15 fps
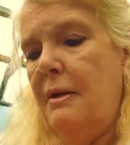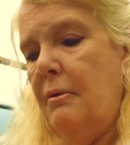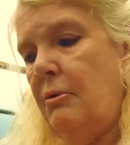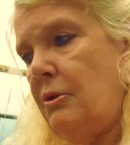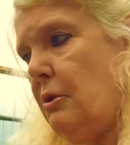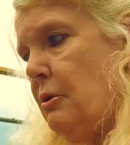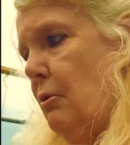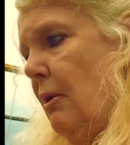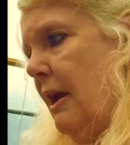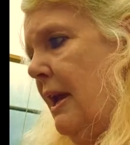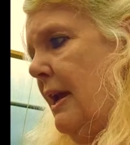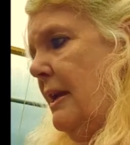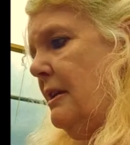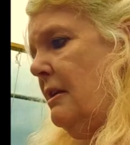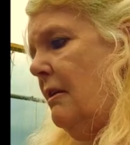which is quite
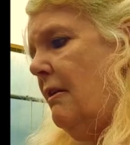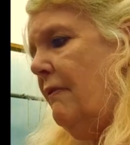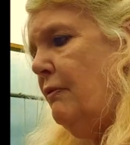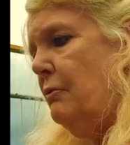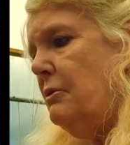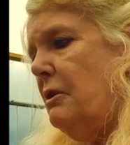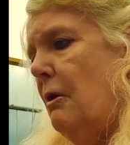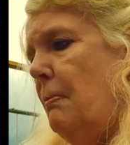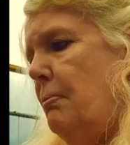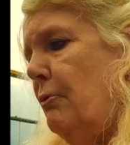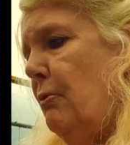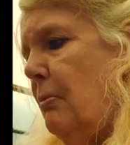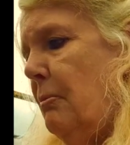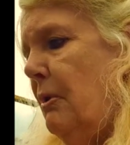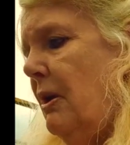handy, and I've also
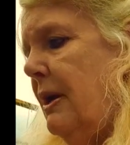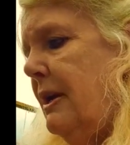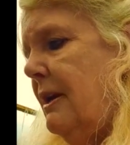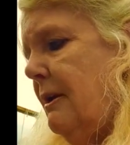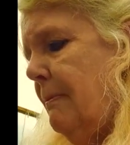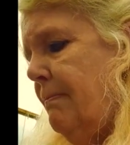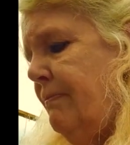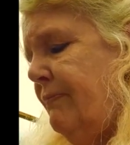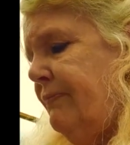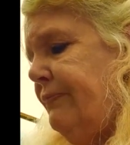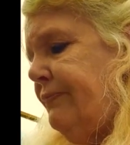brought my um,